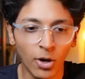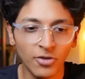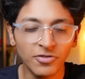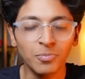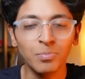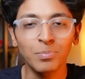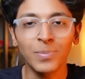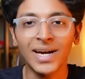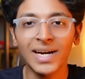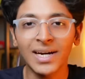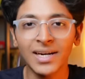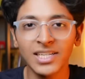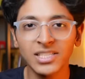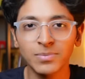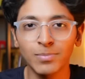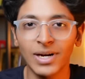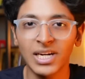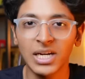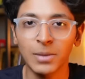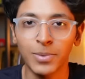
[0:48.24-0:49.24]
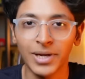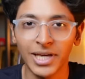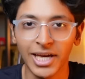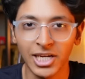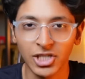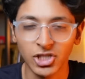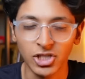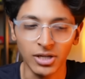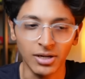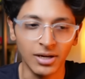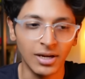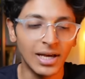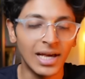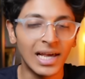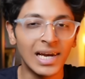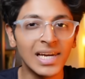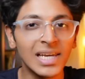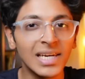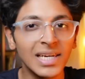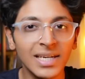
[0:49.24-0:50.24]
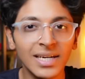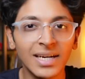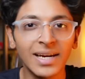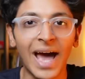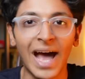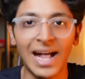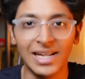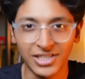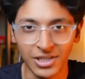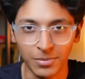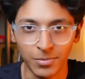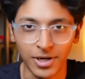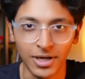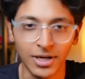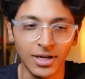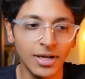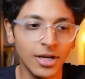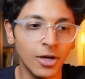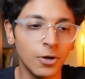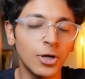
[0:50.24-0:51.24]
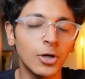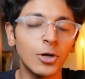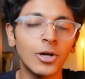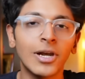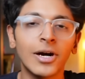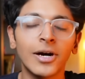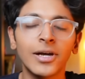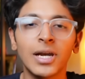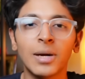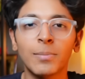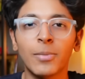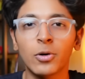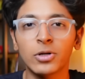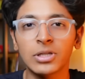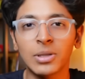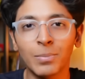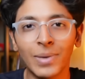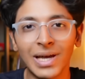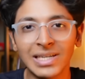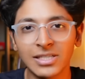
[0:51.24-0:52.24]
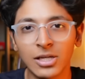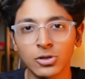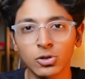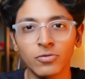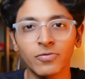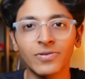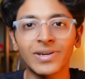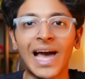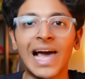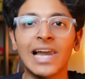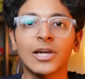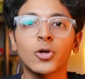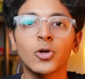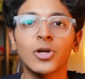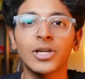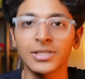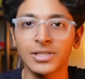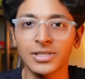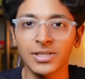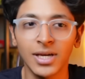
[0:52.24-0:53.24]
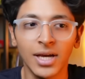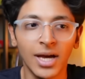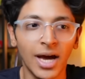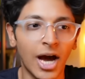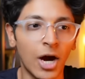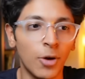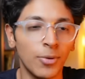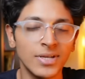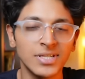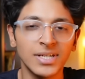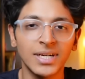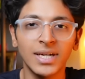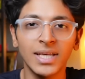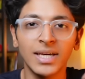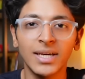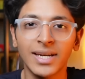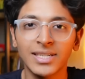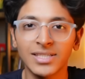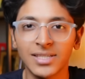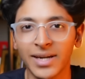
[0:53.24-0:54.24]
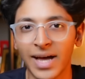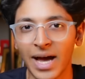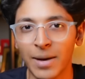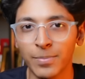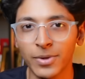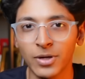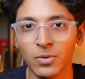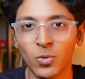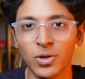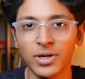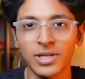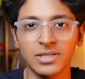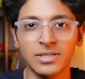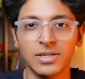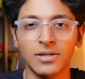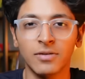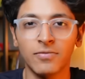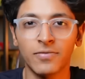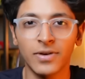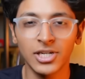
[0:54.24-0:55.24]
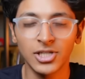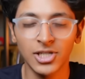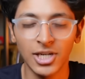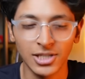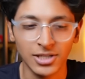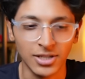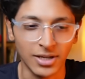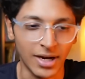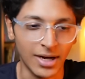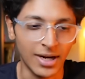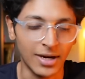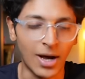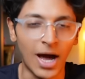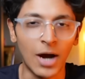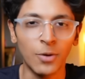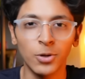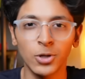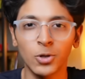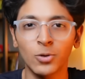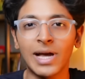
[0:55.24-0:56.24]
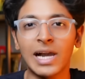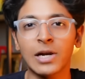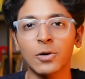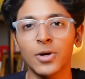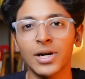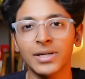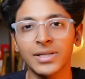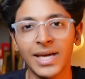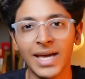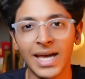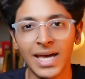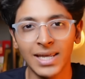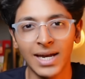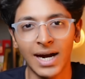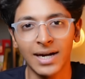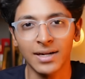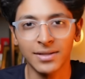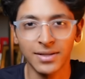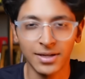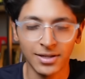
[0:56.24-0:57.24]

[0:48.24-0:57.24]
of matrix multiplication, linear algebra. You need to learn about the basics of calculus. How does integration happen? What is the differentiation and how do you calculate the area under